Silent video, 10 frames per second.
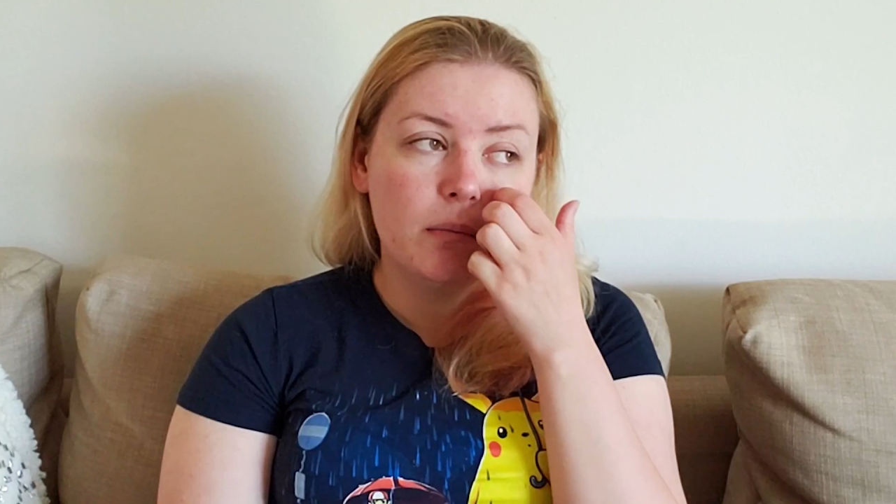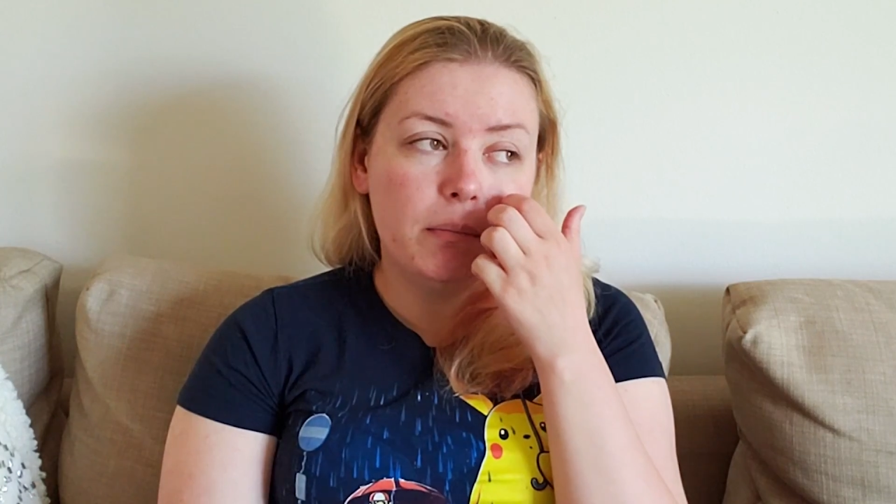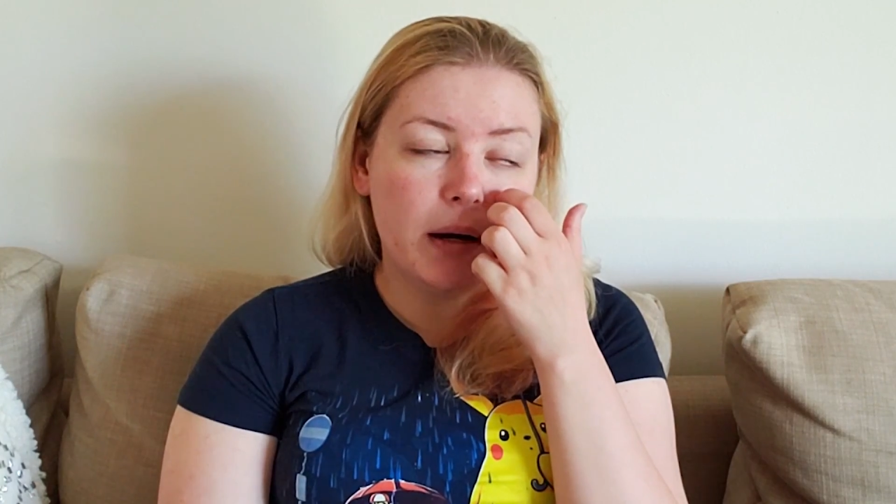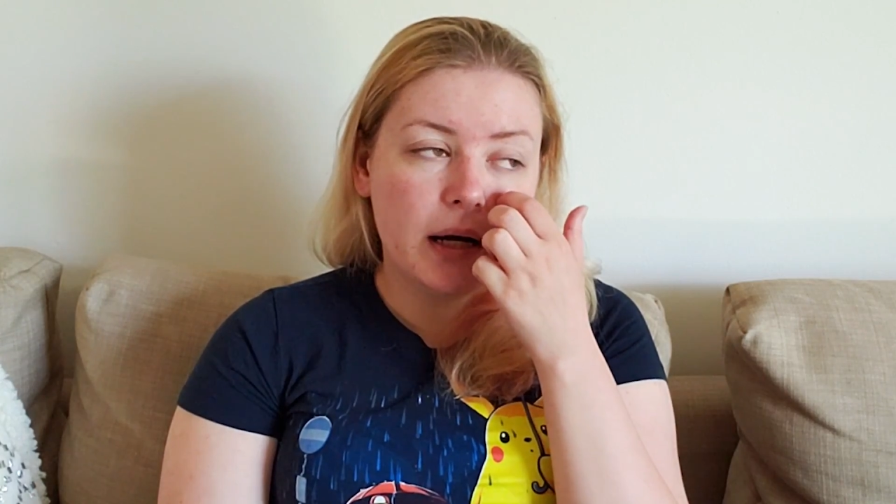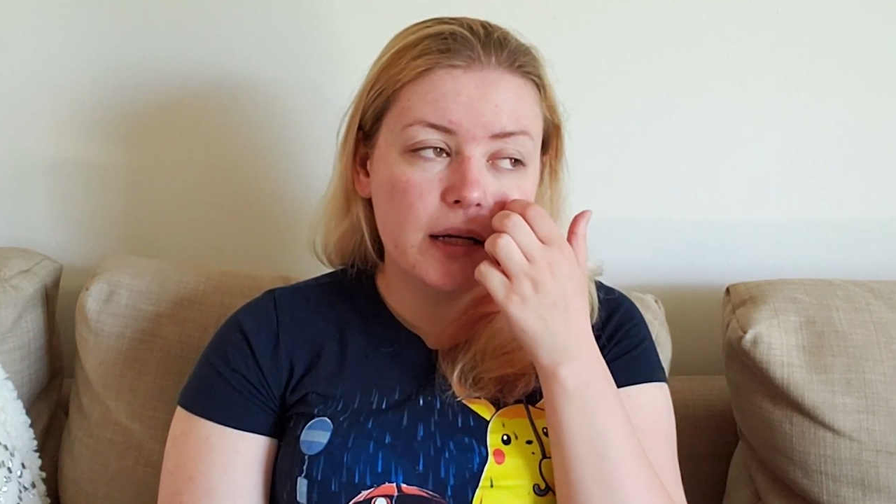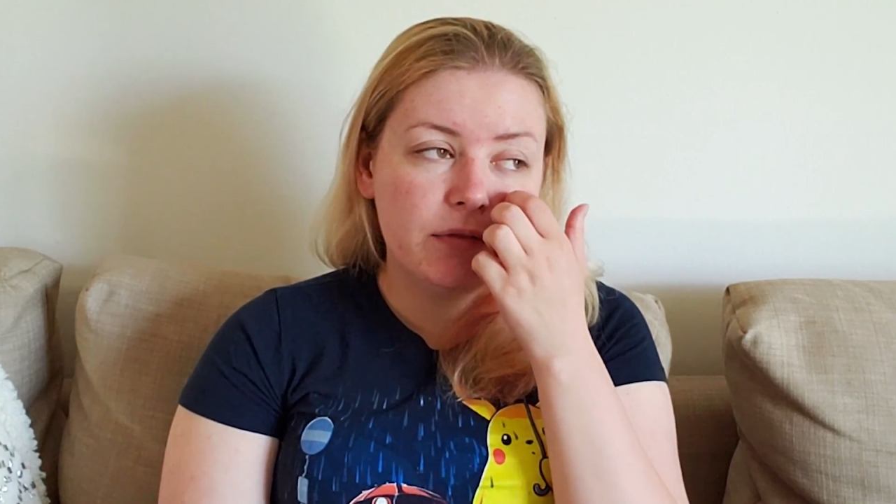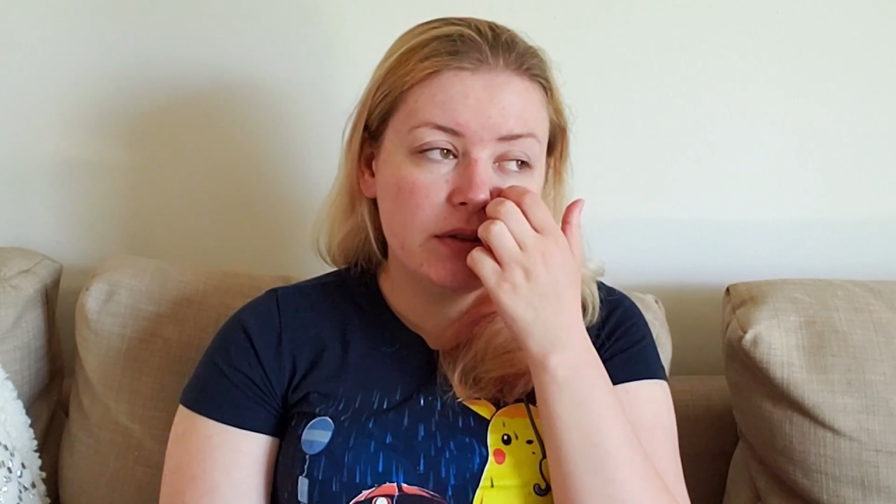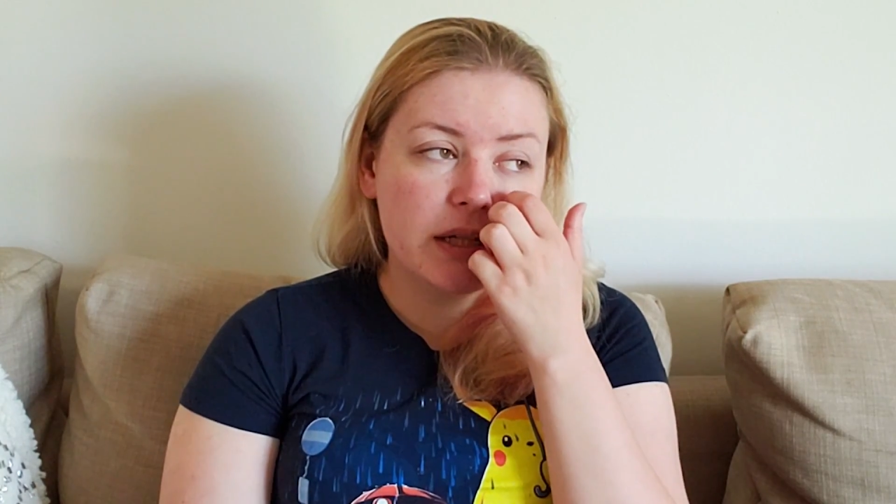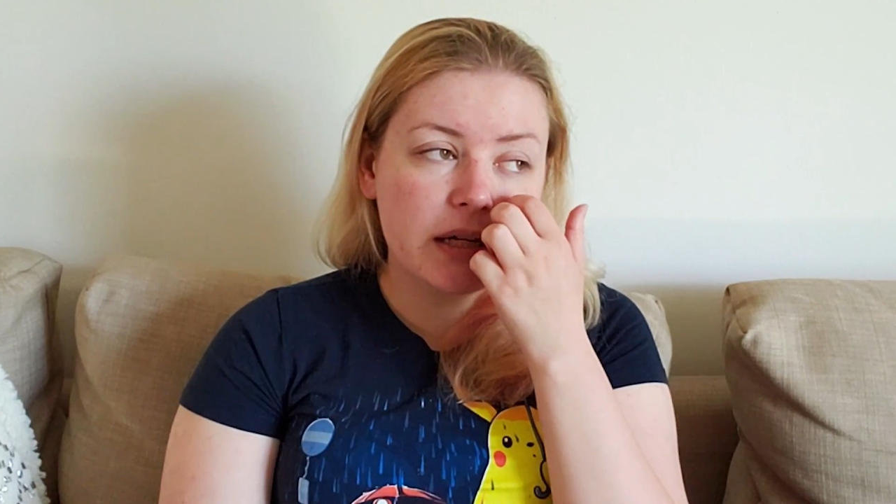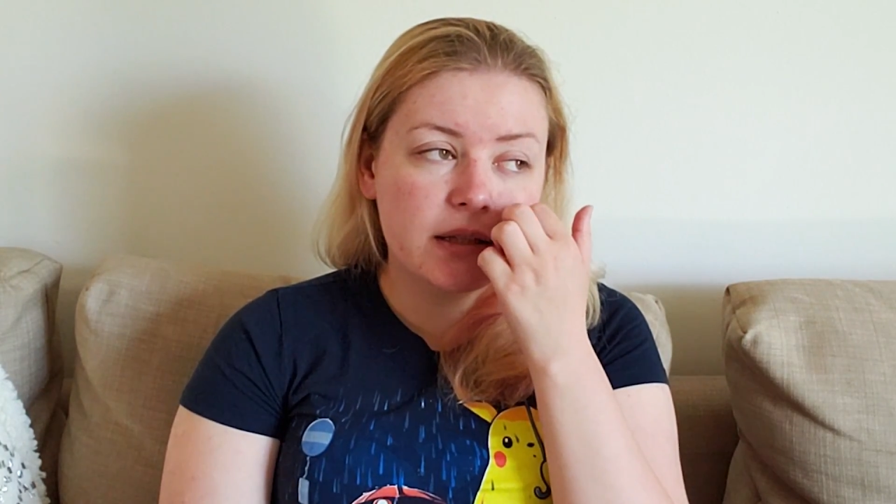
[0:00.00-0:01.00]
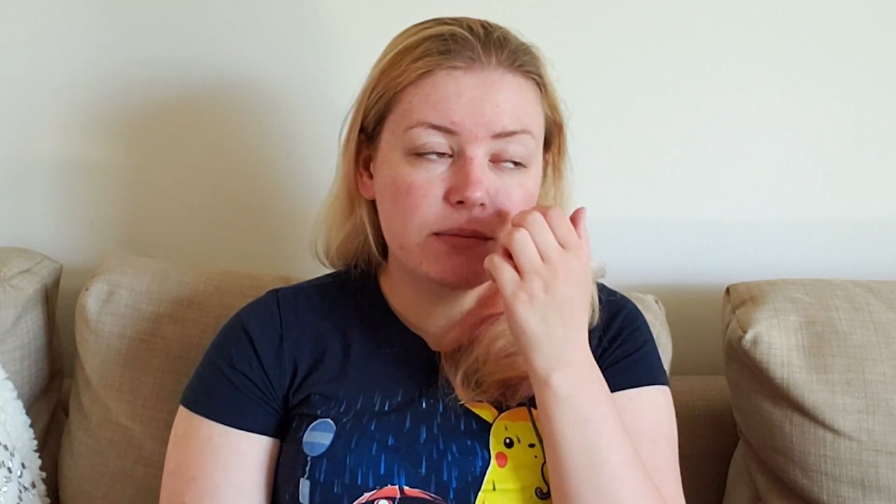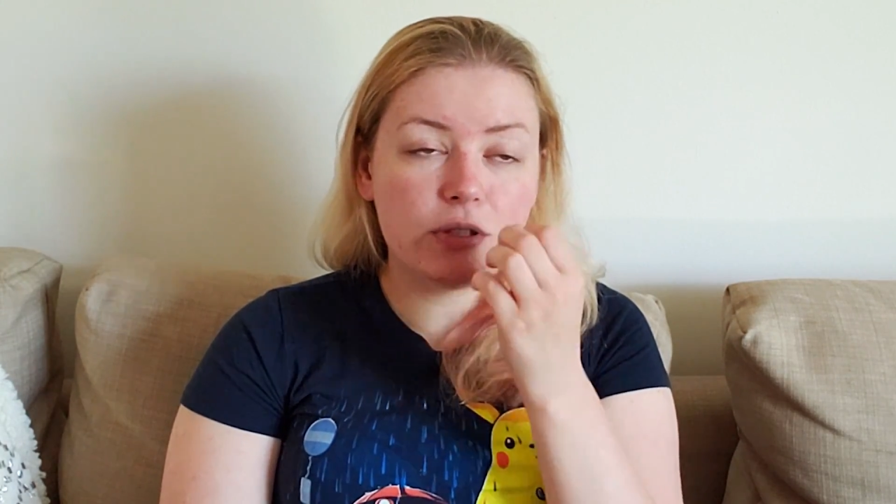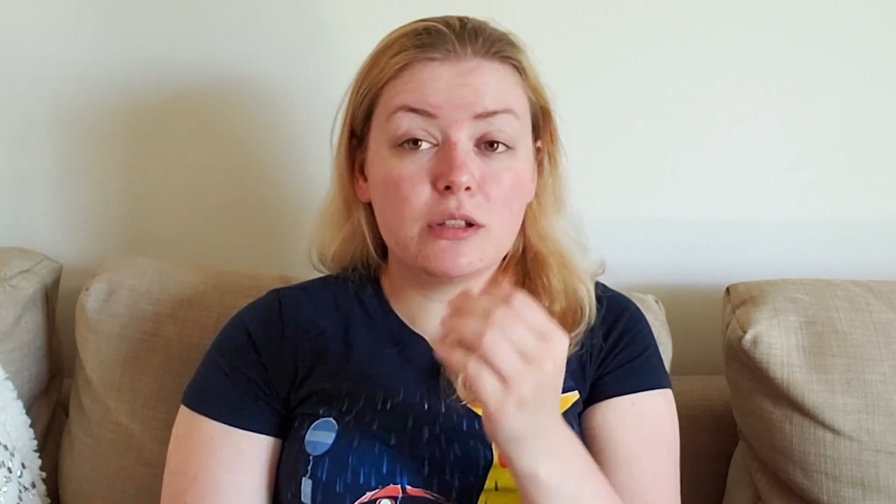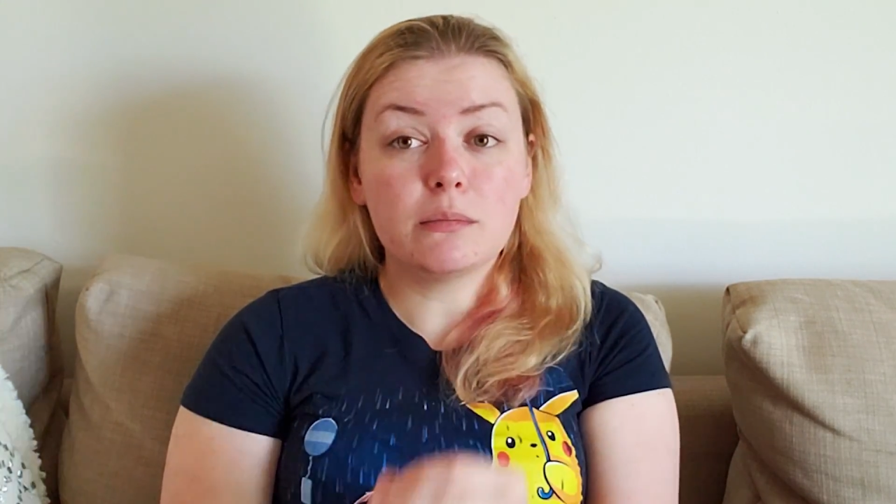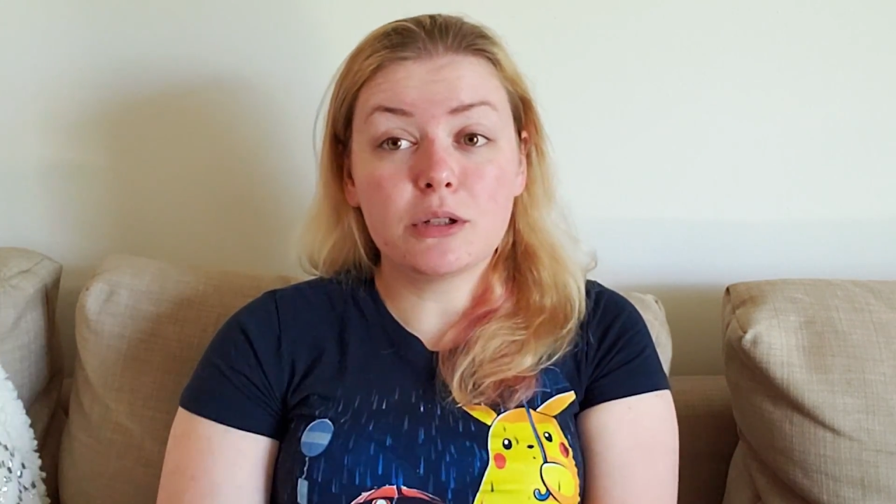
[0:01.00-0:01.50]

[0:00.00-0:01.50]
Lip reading: But if you take them to the